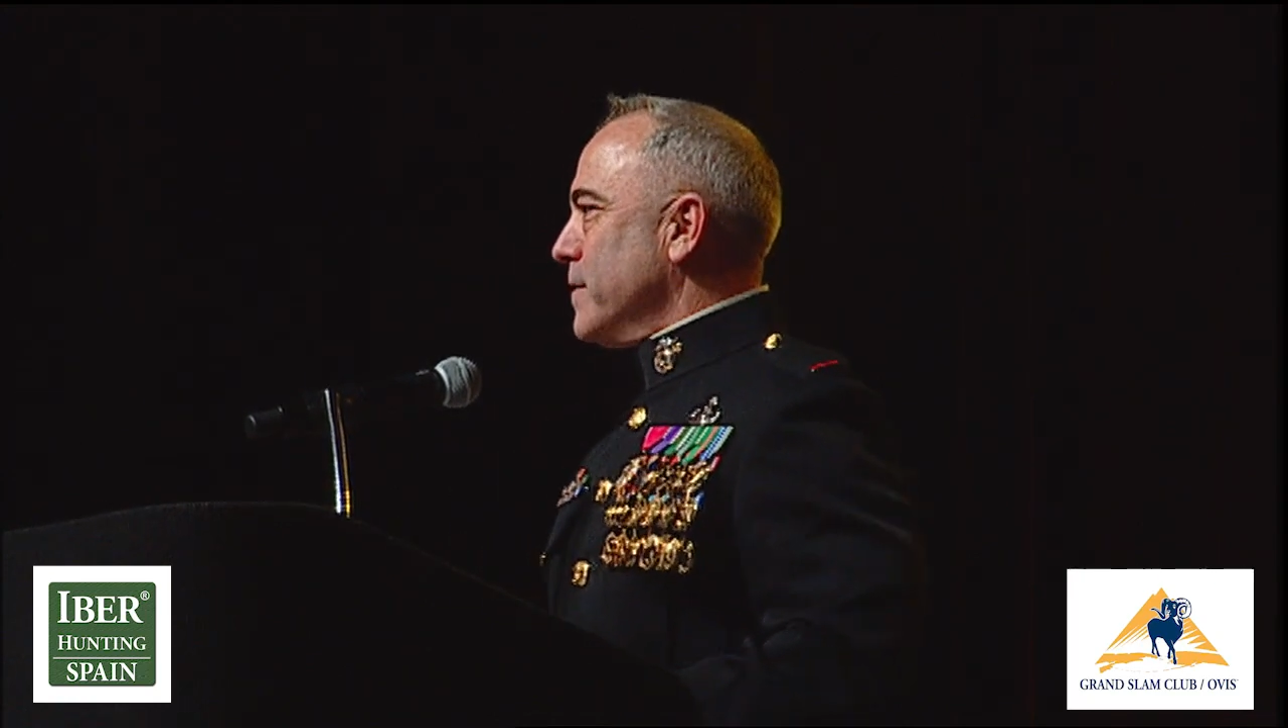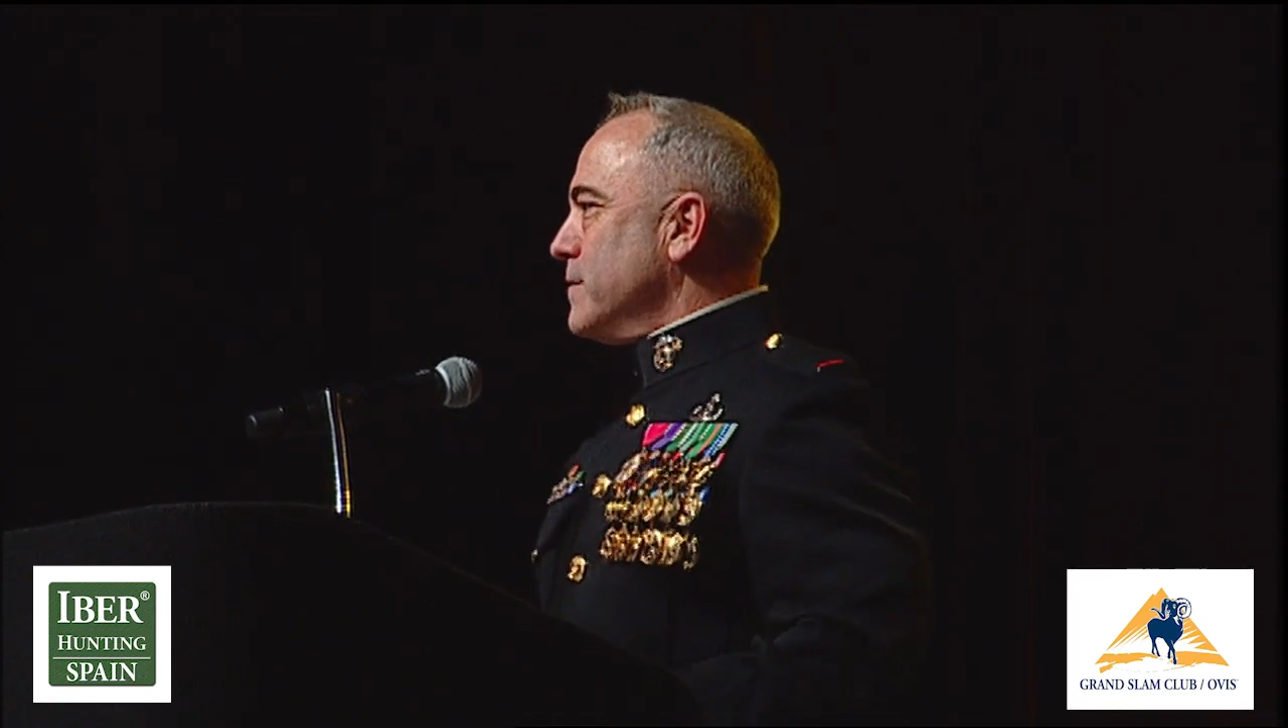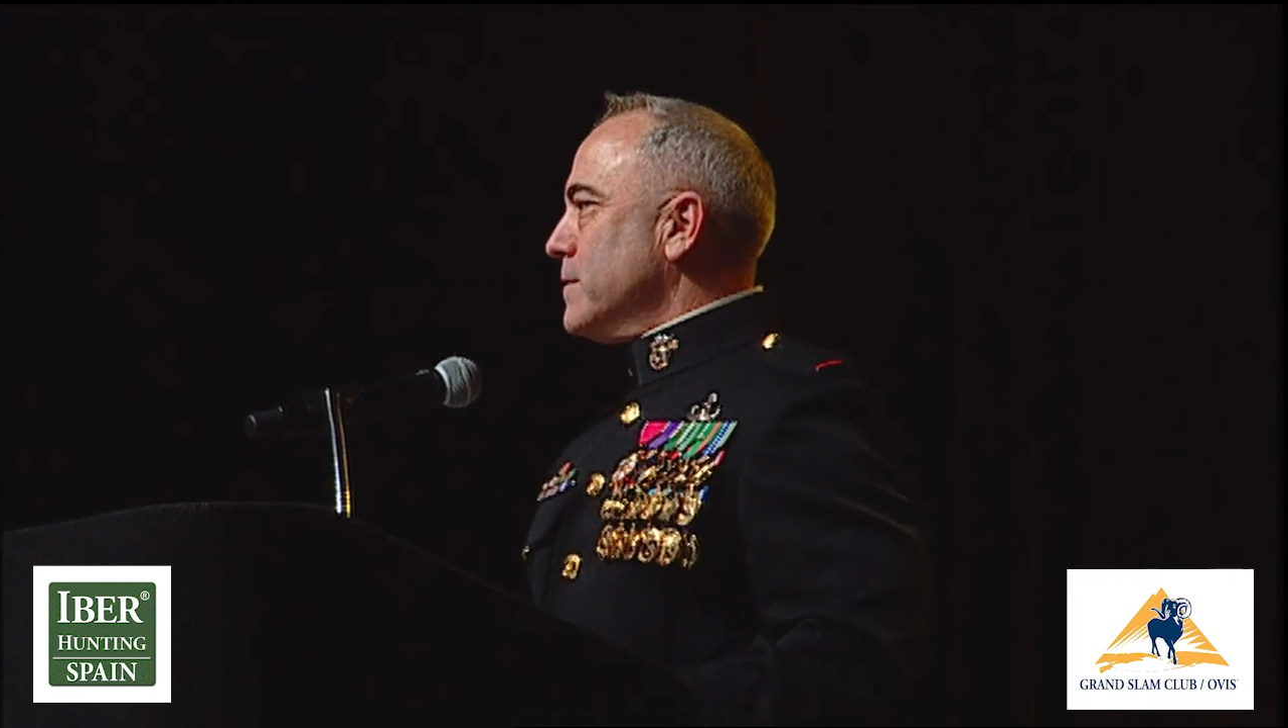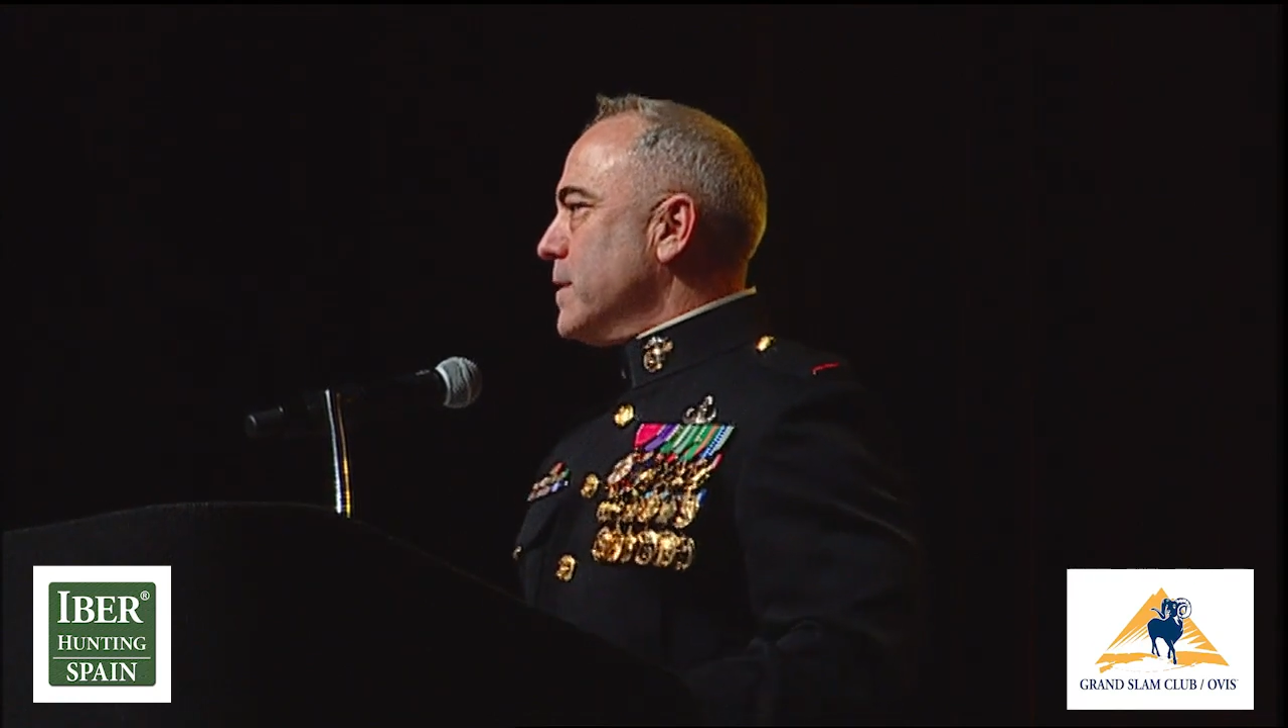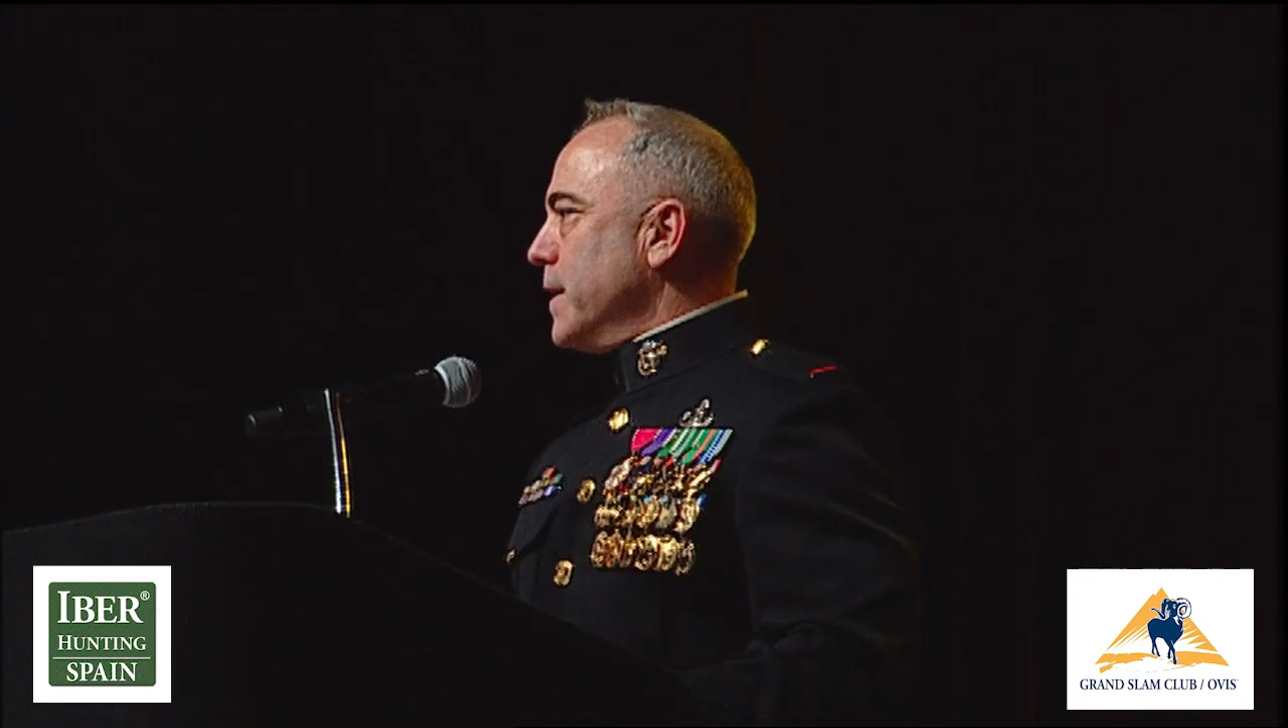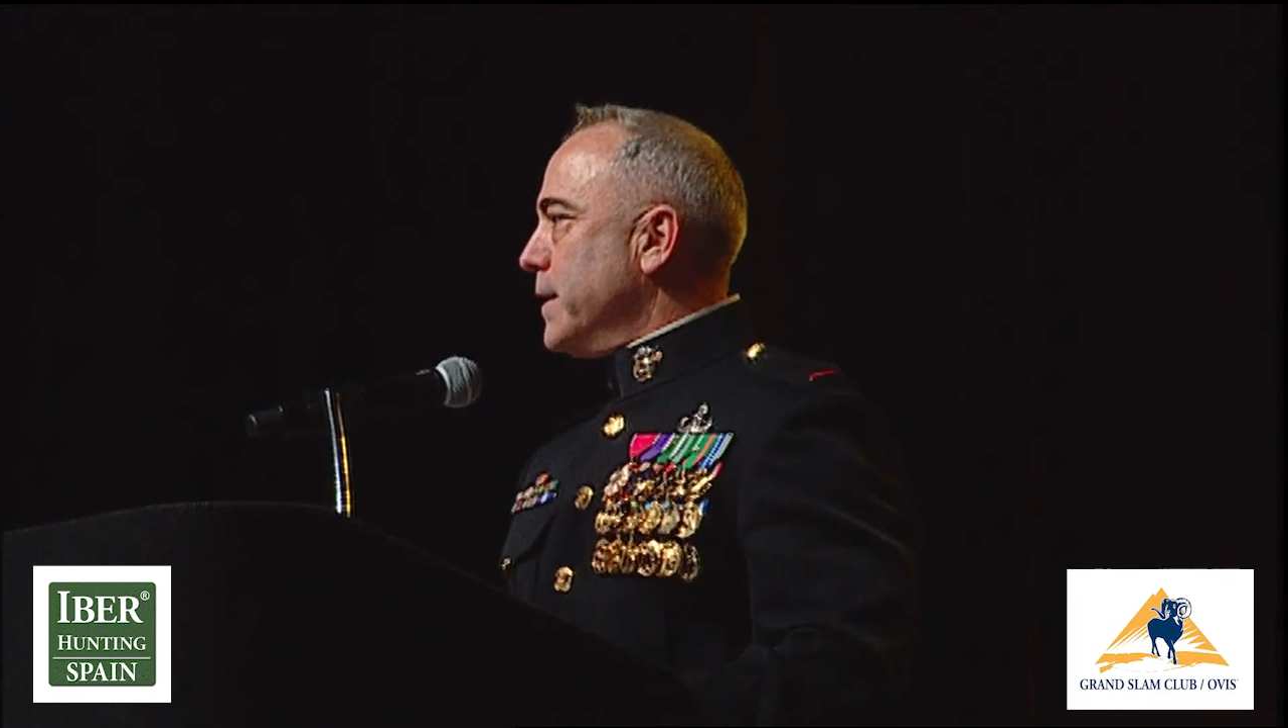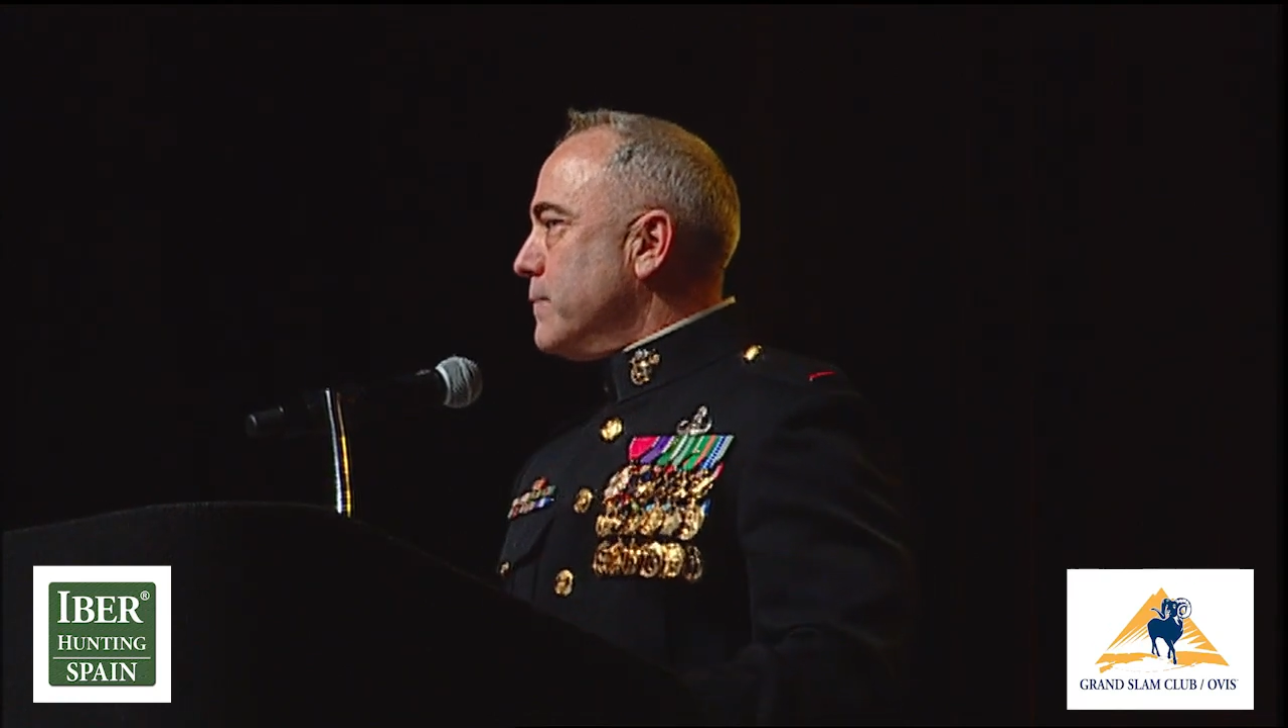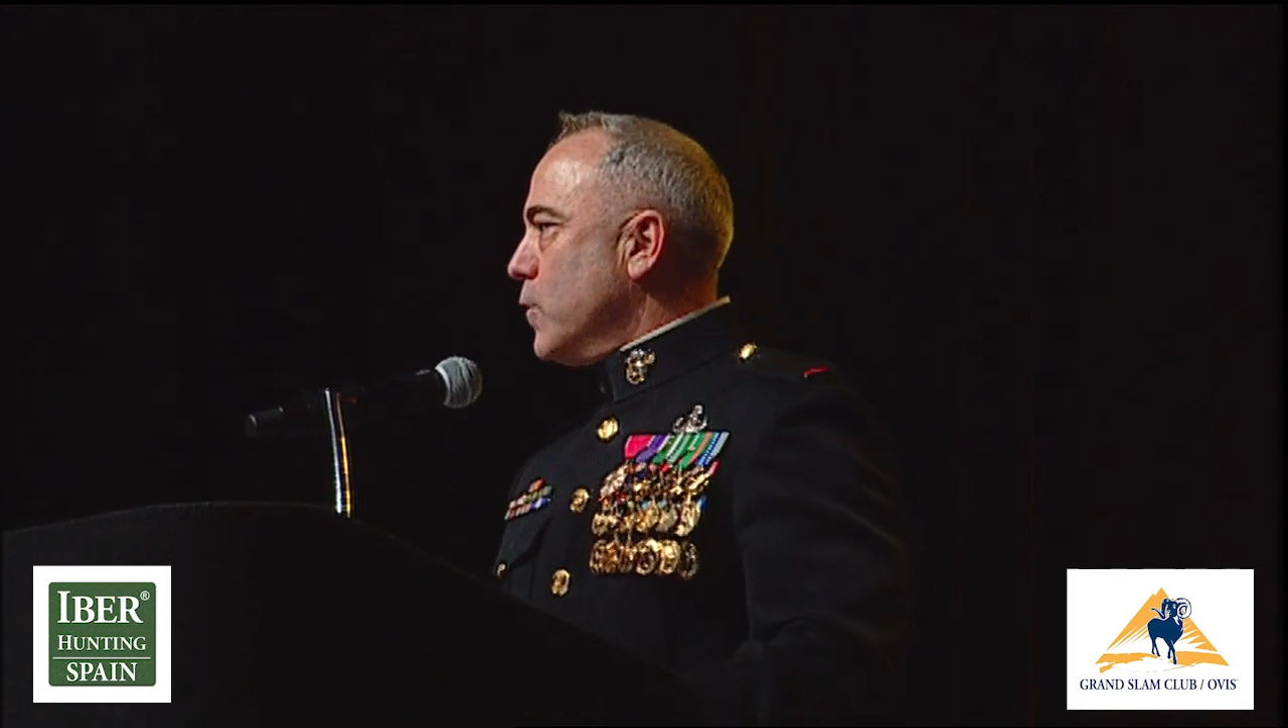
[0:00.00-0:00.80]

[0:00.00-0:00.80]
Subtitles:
and